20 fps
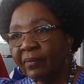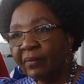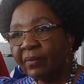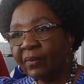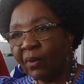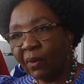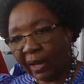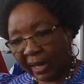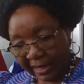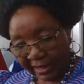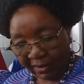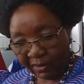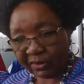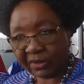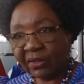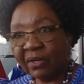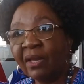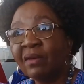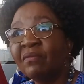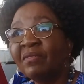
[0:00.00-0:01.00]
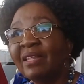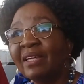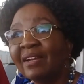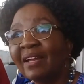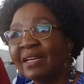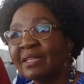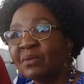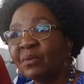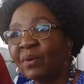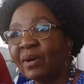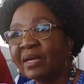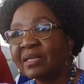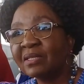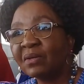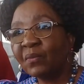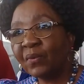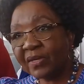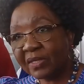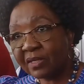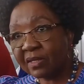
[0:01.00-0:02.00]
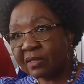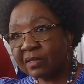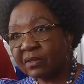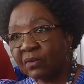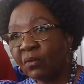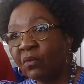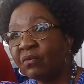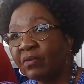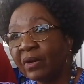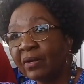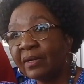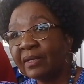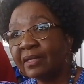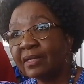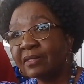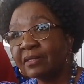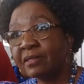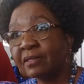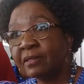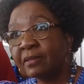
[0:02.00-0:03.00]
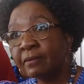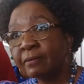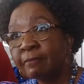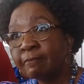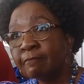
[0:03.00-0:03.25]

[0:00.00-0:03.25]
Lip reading: No, I also have the right to ask questions. Who violated it?